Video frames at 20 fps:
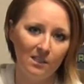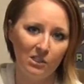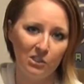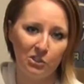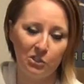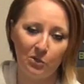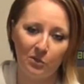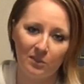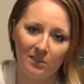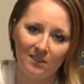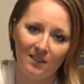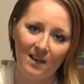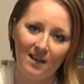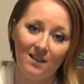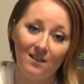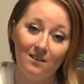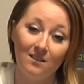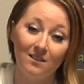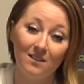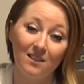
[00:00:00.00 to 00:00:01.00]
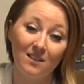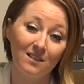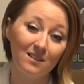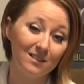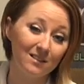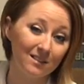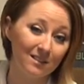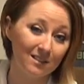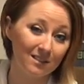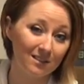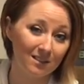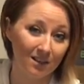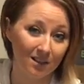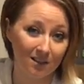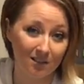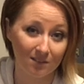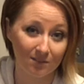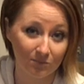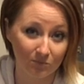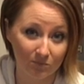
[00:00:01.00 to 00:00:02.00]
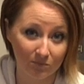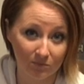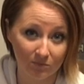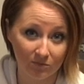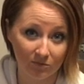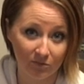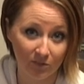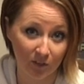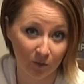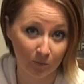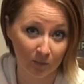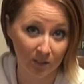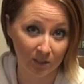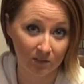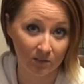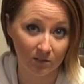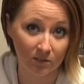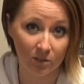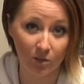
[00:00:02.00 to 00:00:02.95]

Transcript: so excited, and he's just stuck filming.